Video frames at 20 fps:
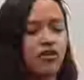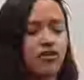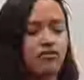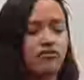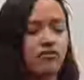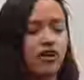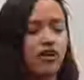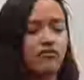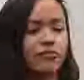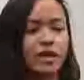their
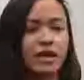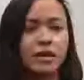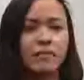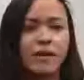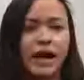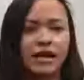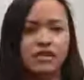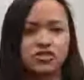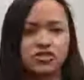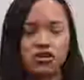involvement
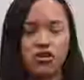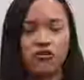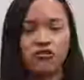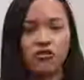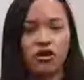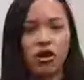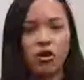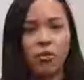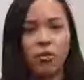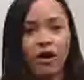impacts the
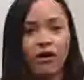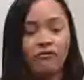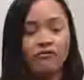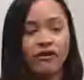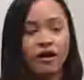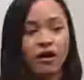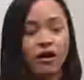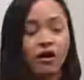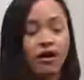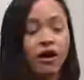overall
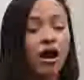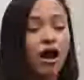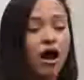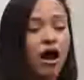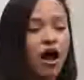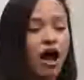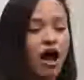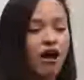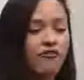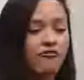welfare
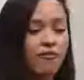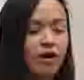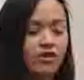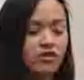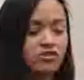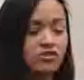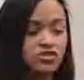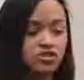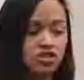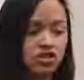of
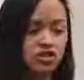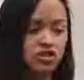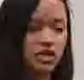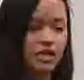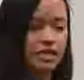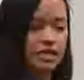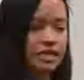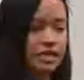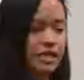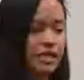mothers and
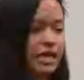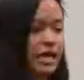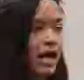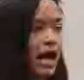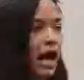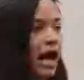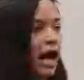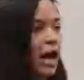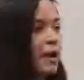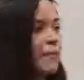children.
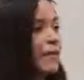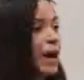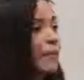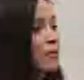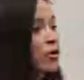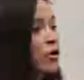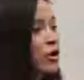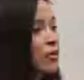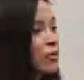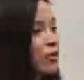Um,
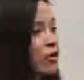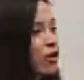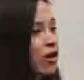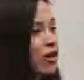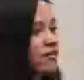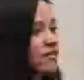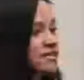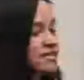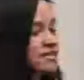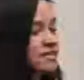I'm going to put
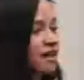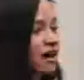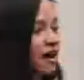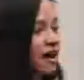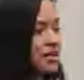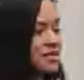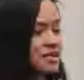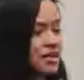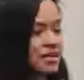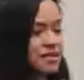all of this in the
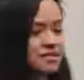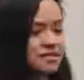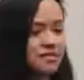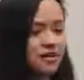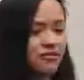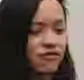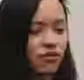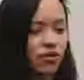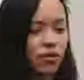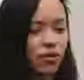context
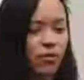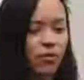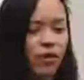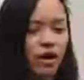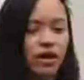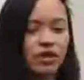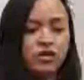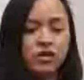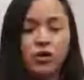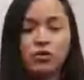of a
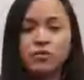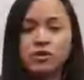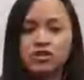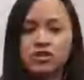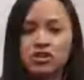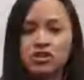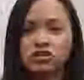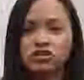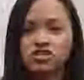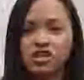well-known
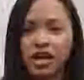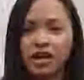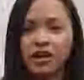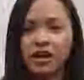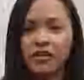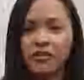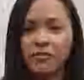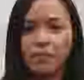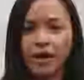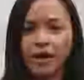maternal and child
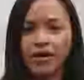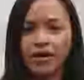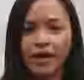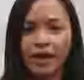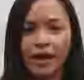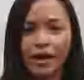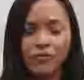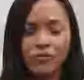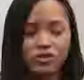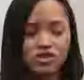health
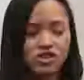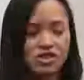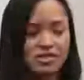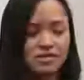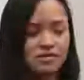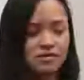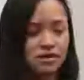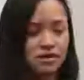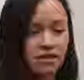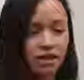paradigm, which is
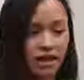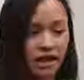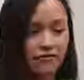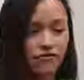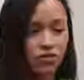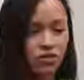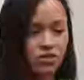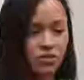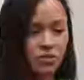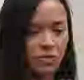the
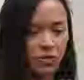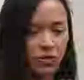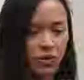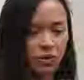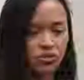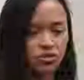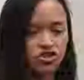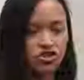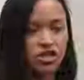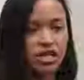life course
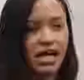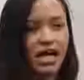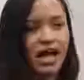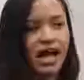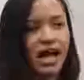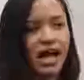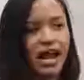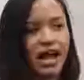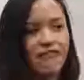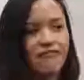approach.
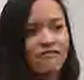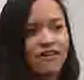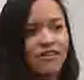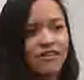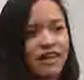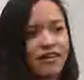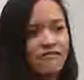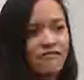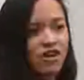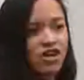And I
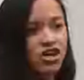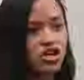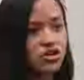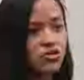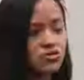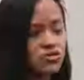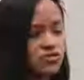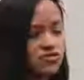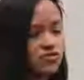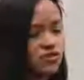found that very
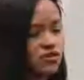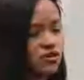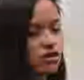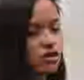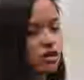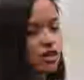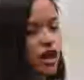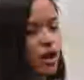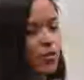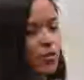
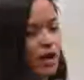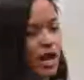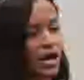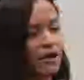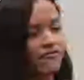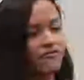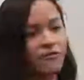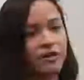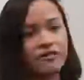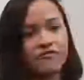useful when
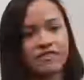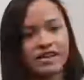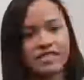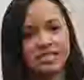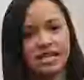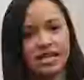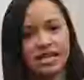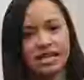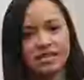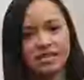I've been
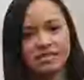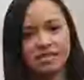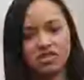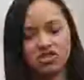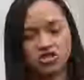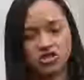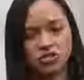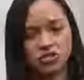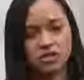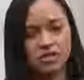investigating these
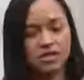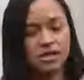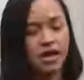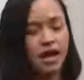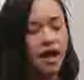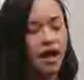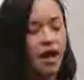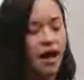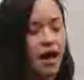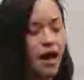issues
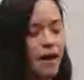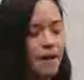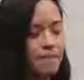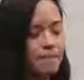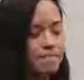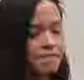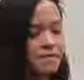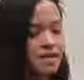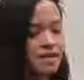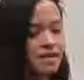
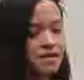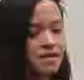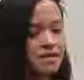um,